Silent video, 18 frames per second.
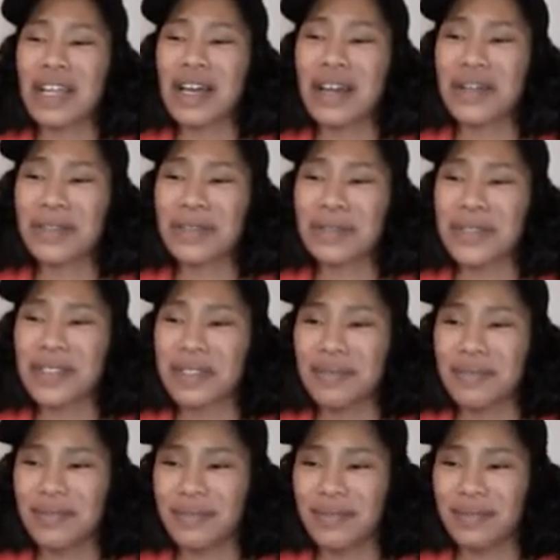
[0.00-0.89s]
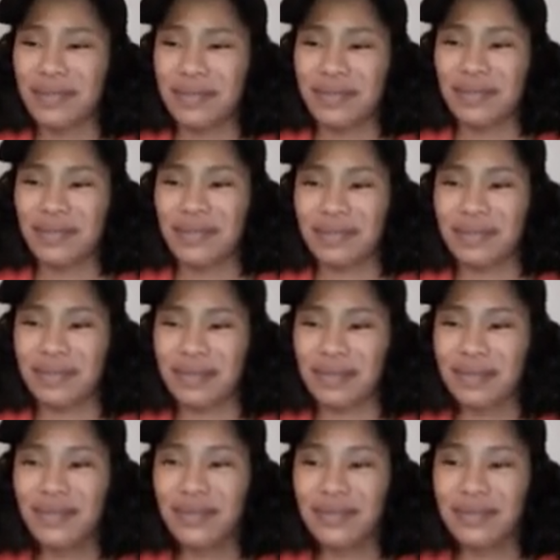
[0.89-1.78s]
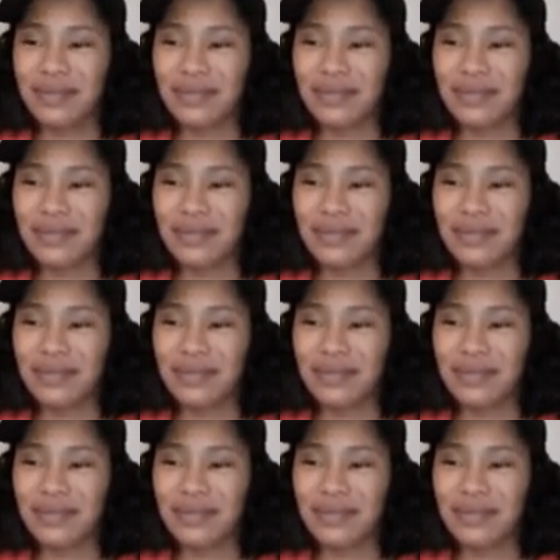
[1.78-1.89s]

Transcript: Why I ain't got my mask on? I'm